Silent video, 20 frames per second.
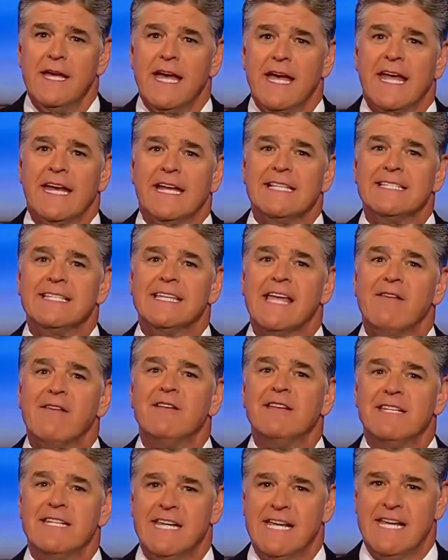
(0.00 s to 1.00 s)
And in
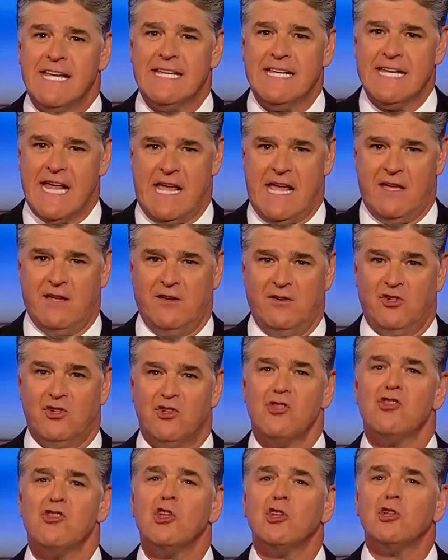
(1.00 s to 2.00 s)
17 days,
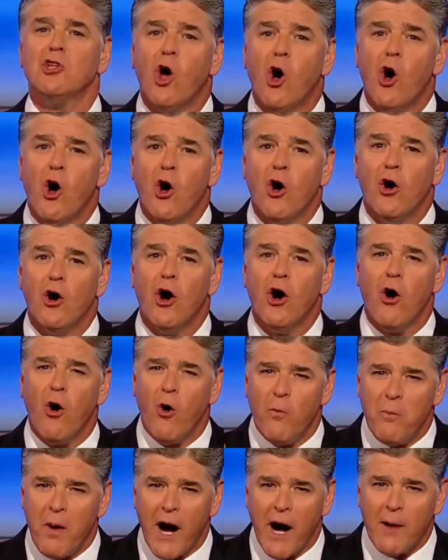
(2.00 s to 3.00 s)
the long
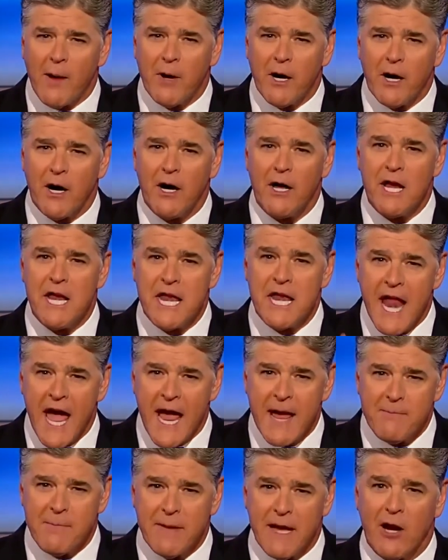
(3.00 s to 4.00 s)
Obama
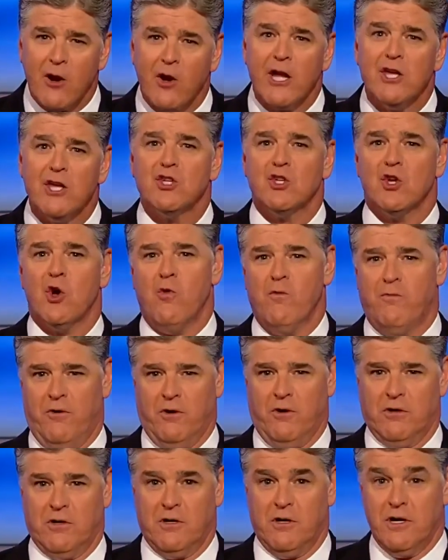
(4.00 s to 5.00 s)
nightmare is over.